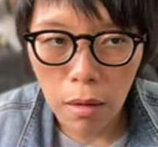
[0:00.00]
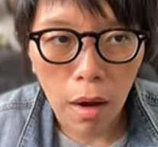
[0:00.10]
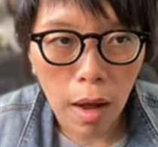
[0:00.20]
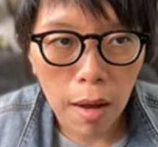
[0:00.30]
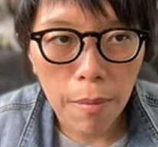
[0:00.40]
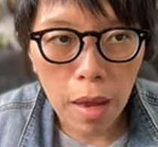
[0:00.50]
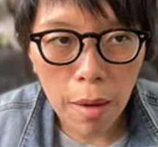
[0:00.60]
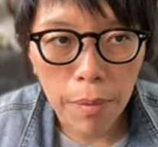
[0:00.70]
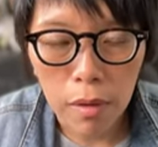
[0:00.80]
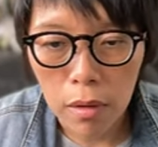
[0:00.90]
I'm
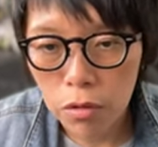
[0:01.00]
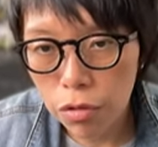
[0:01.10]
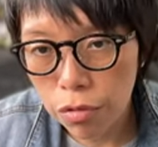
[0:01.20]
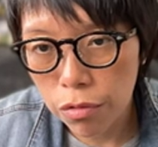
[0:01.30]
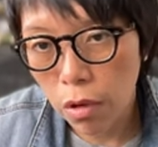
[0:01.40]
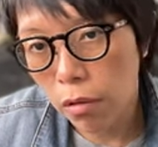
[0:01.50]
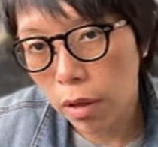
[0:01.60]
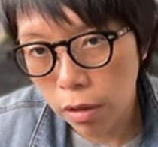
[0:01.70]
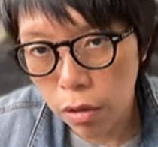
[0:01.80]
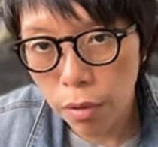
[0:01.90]
able to, or
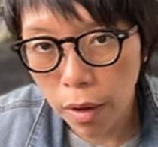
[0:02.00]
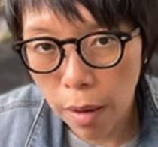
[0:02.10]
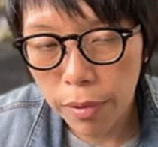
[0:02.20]
rather you are able